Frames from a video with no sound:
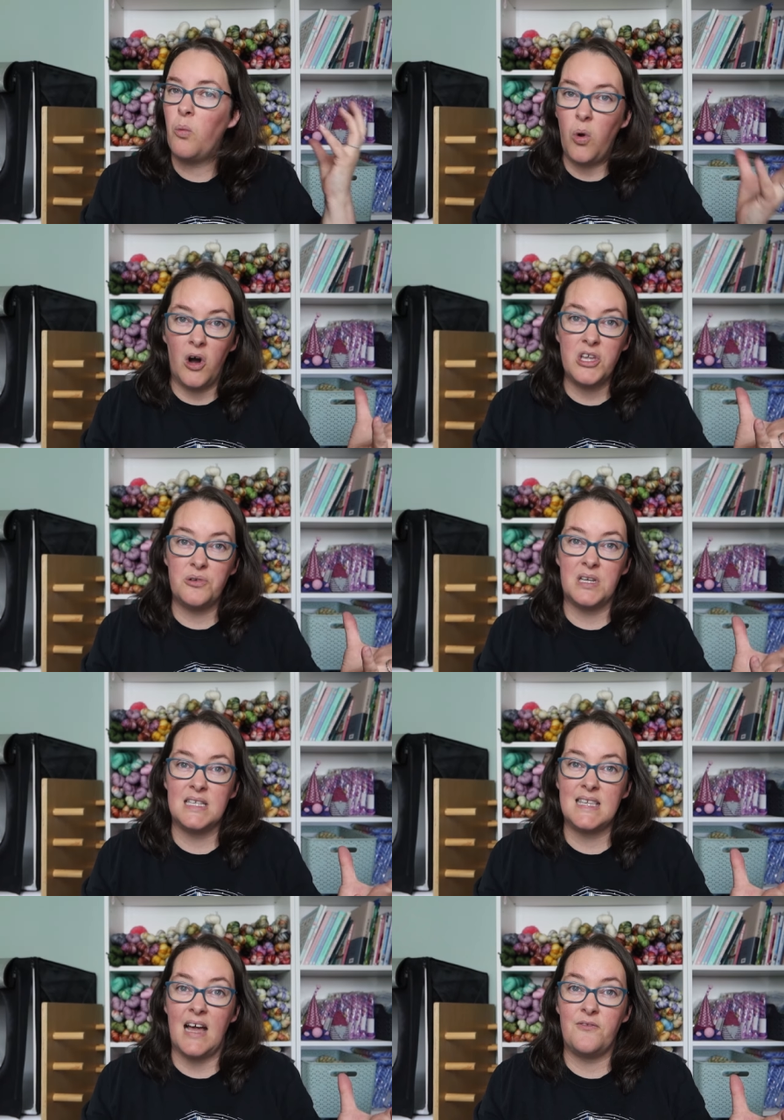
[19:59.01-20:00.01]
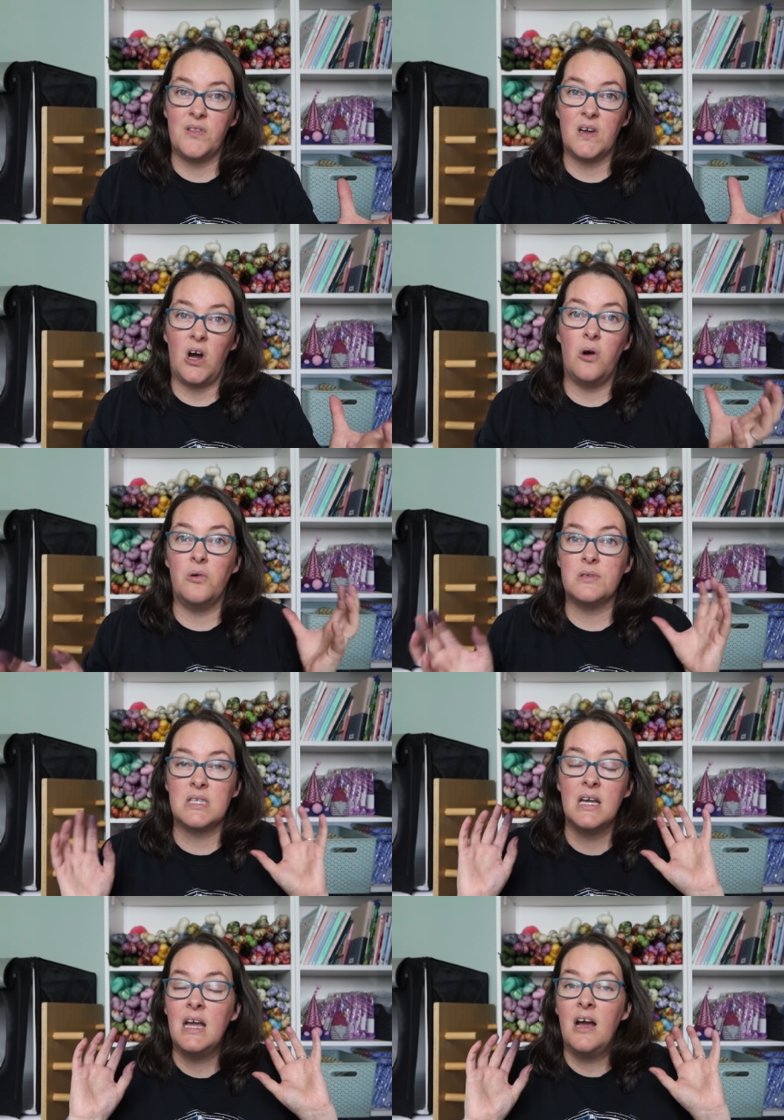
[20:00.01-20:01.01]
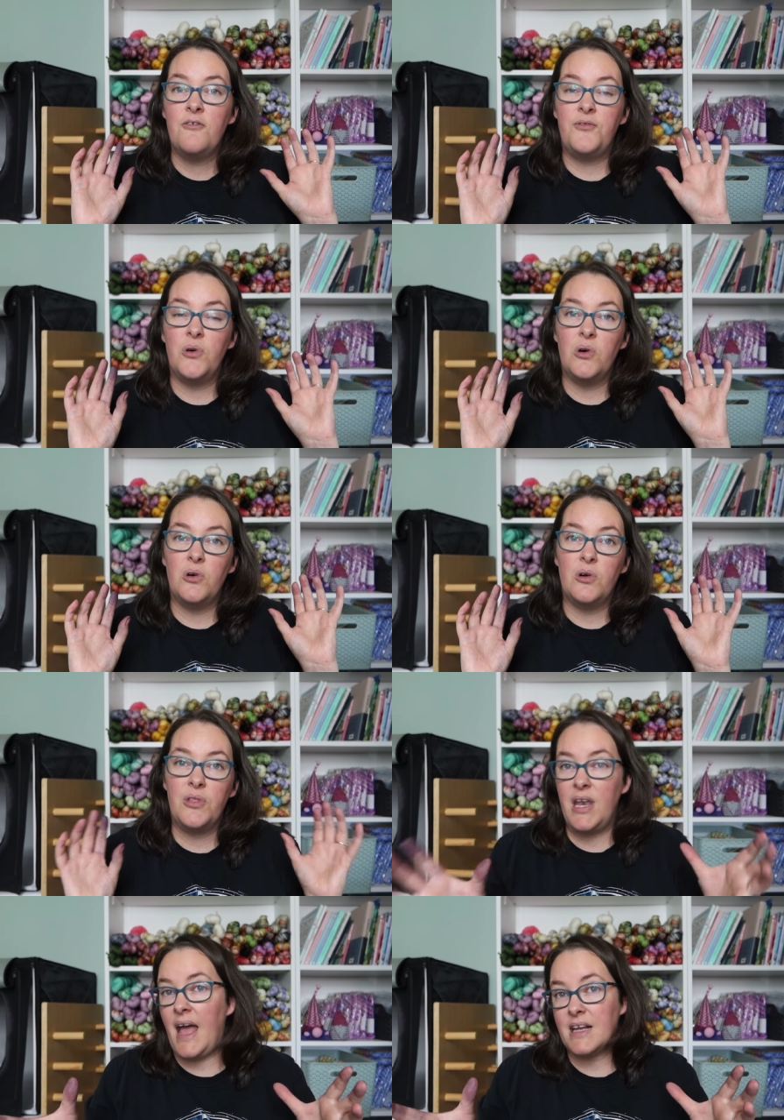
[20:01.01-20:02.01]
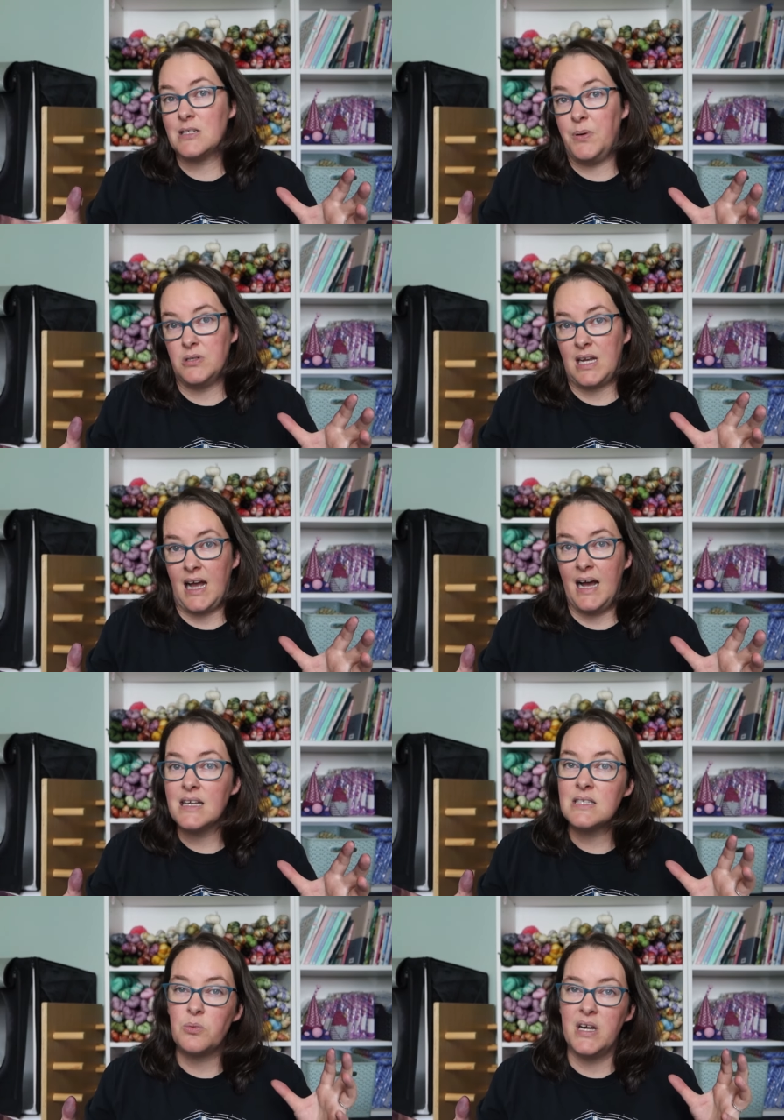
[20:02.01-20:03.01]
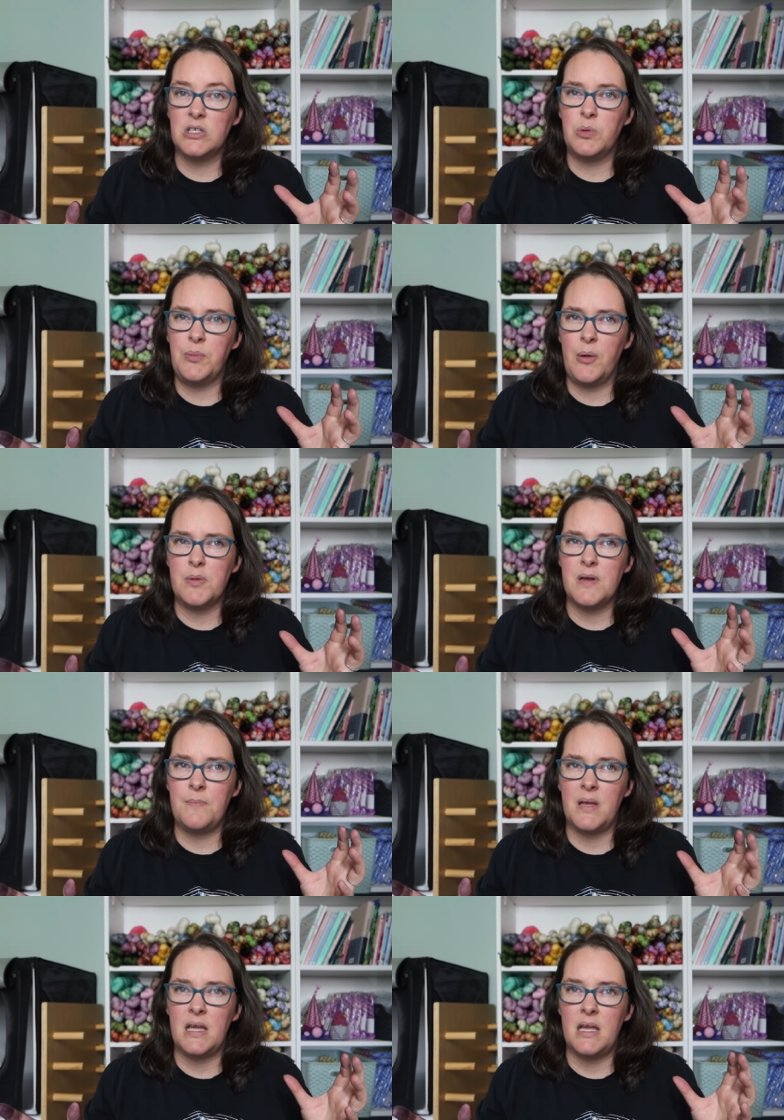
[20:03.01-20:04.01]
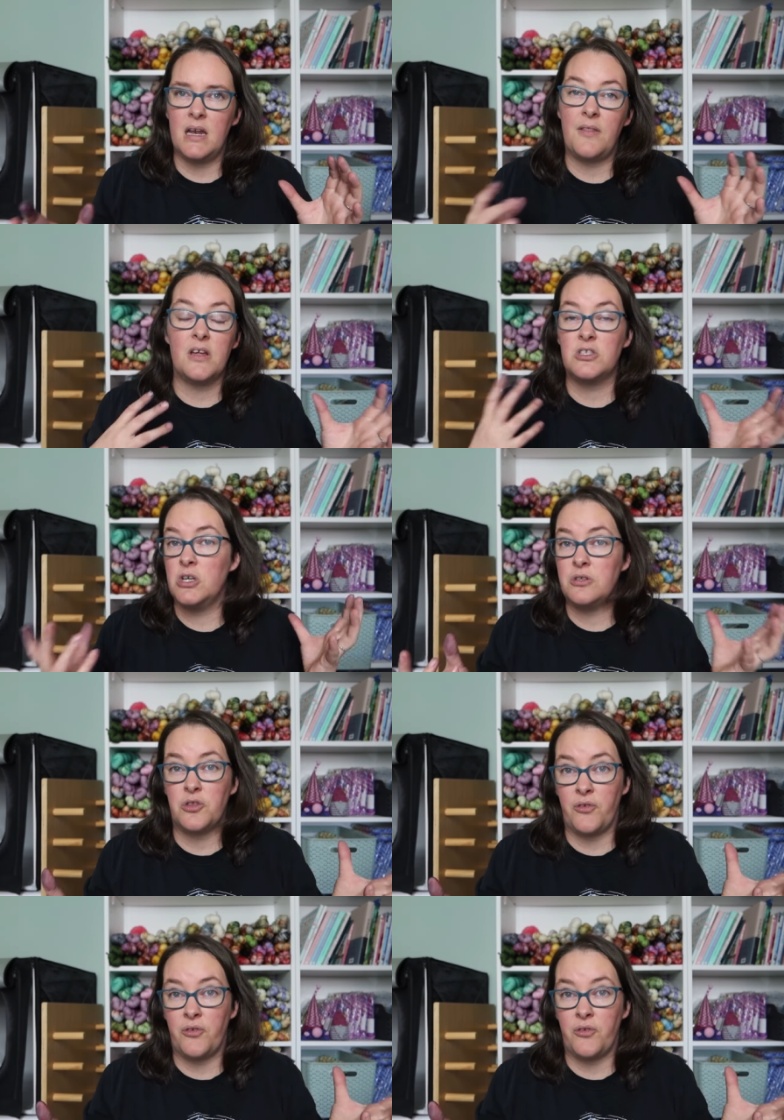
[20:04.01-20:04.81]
What are you going to set for the goals for the next podcast, which will probably be another 2 to